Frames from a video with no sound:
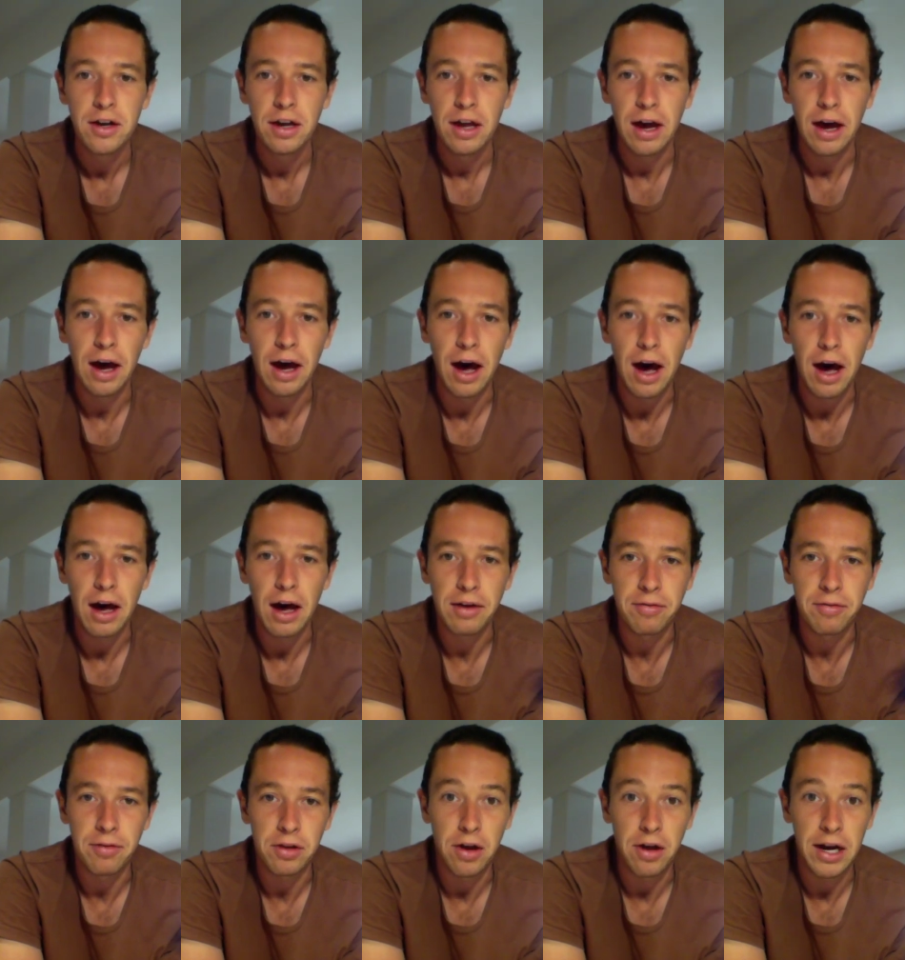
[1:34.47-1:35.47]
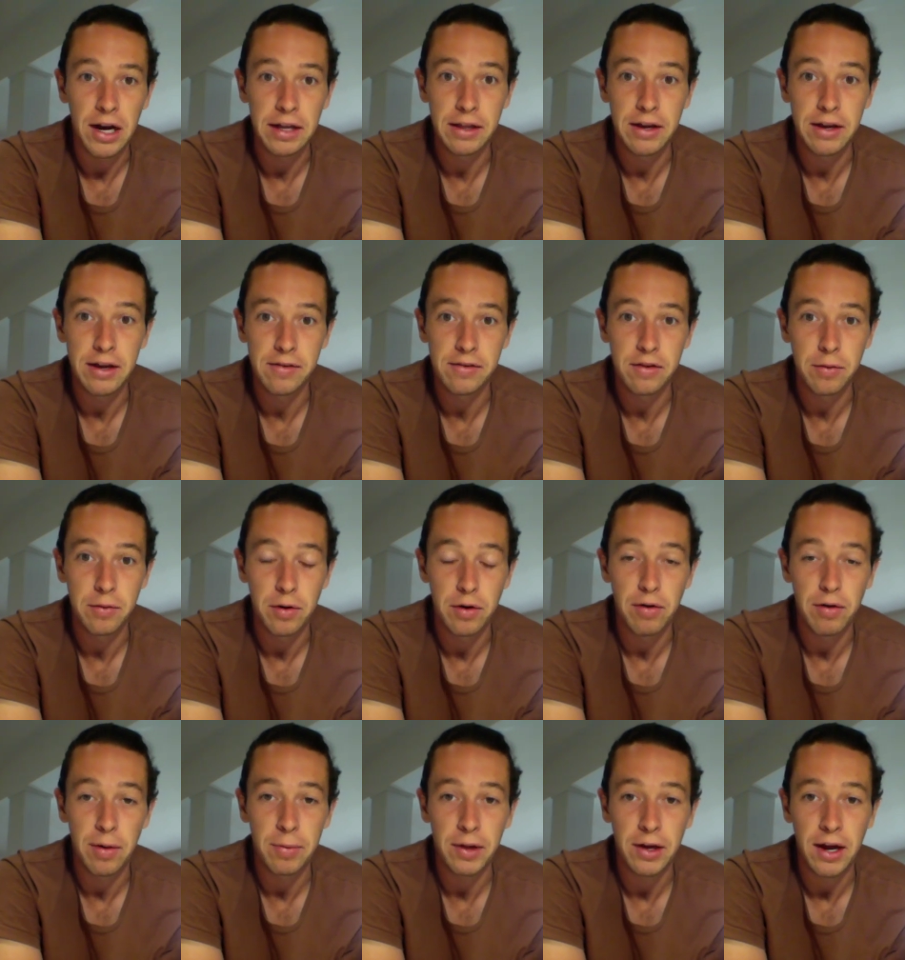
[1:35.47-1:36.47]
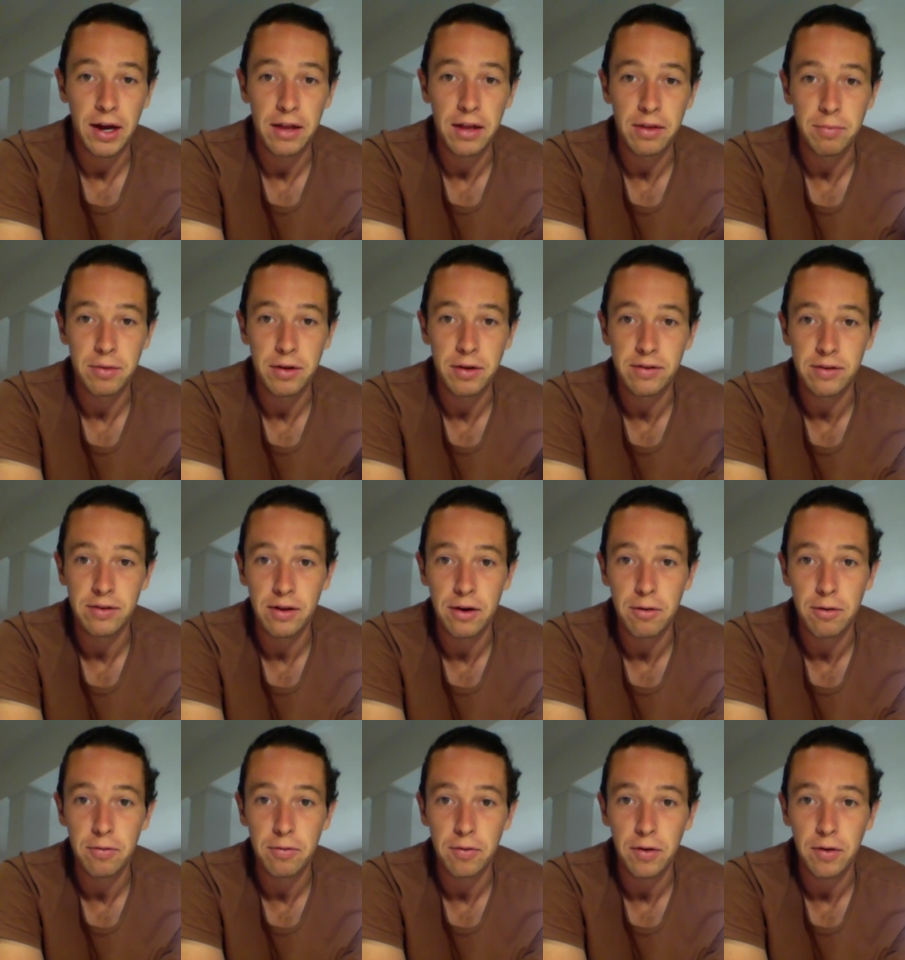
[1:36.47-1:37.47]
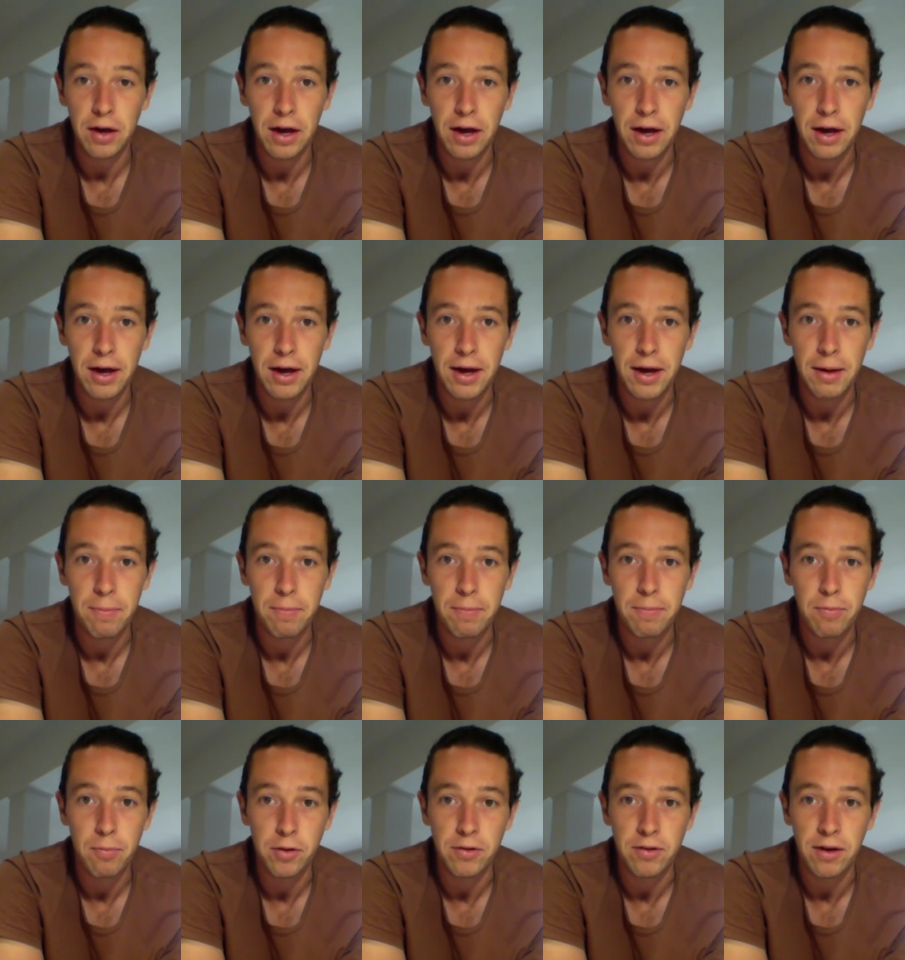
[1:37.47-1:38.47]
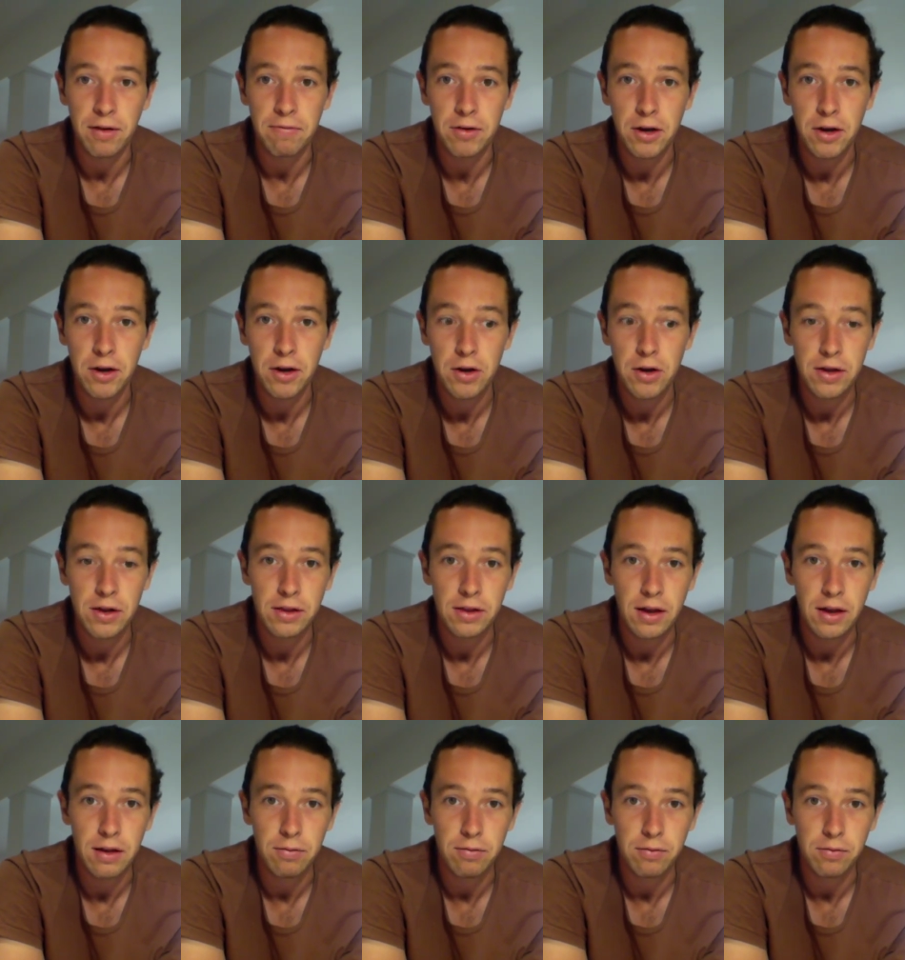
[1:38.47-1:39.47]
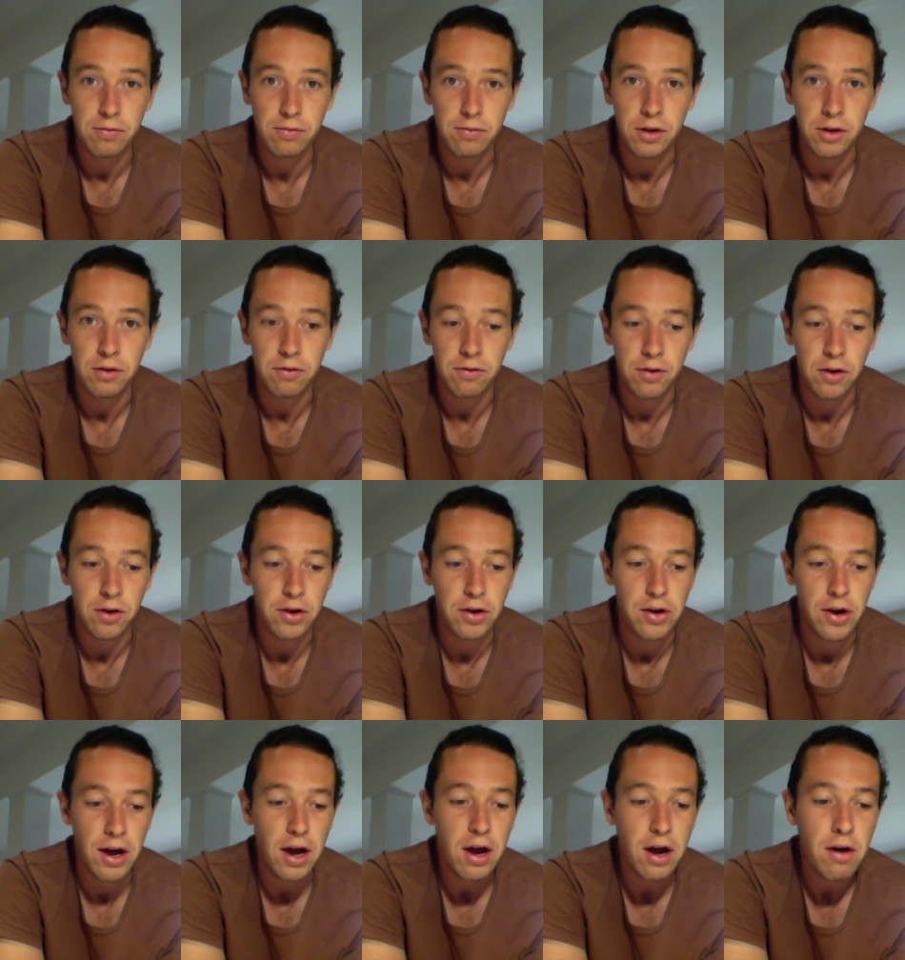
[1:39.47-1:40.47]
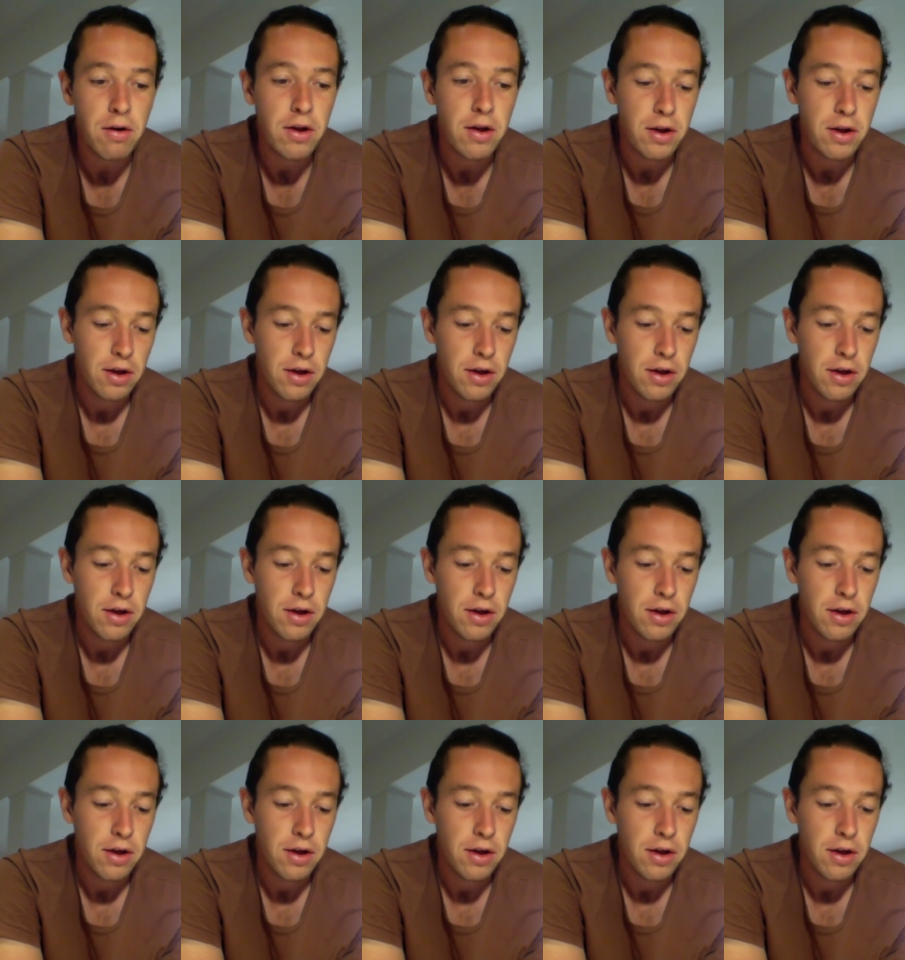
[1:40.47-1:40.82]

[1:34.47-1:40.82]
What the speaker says: if you like these and you want to replicate them yourself, watch that video and that can show you how.